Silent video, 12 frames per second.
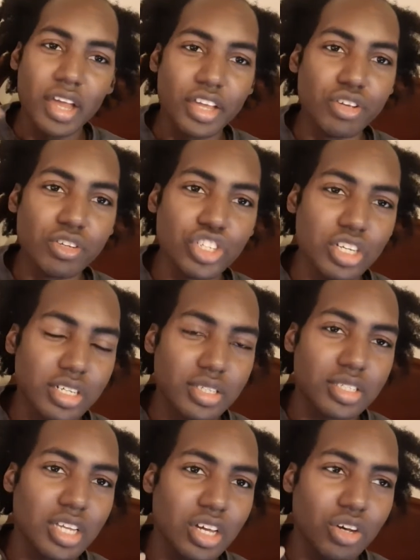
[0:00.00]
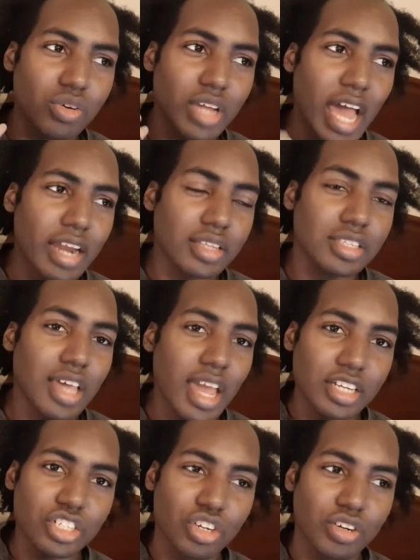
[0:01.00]
you should have still got a
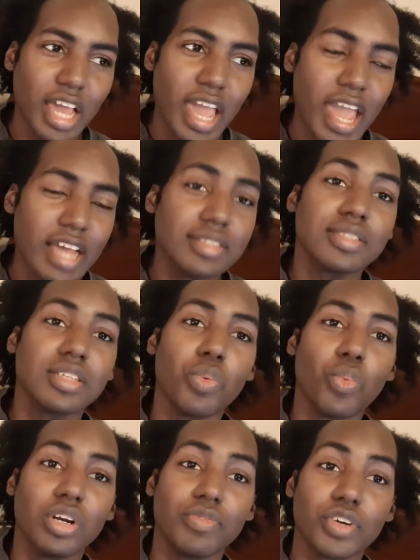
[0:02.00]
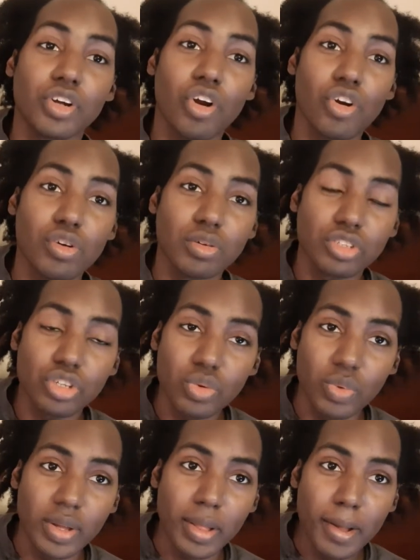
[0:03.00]
texture that has somewhat of a curl
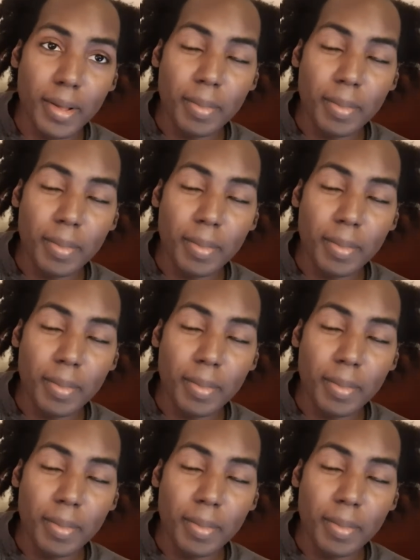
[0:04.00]
to it.